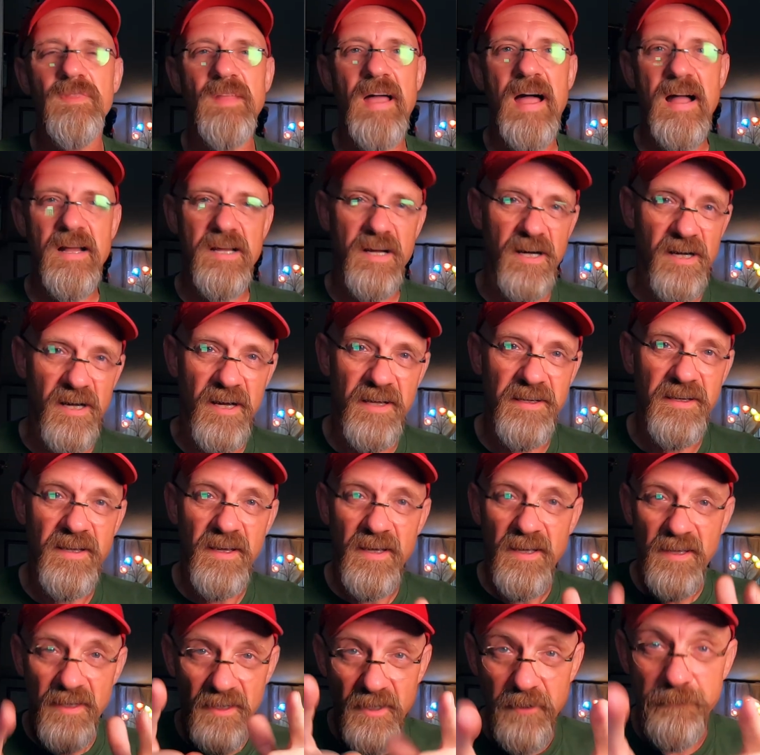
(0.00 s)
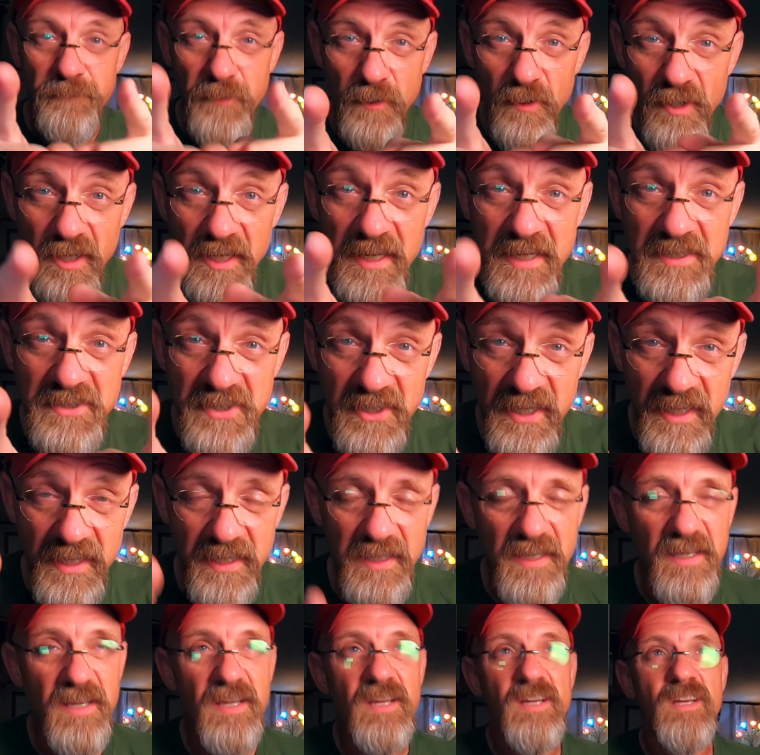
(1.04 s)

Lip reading: Nikon, if you're listening,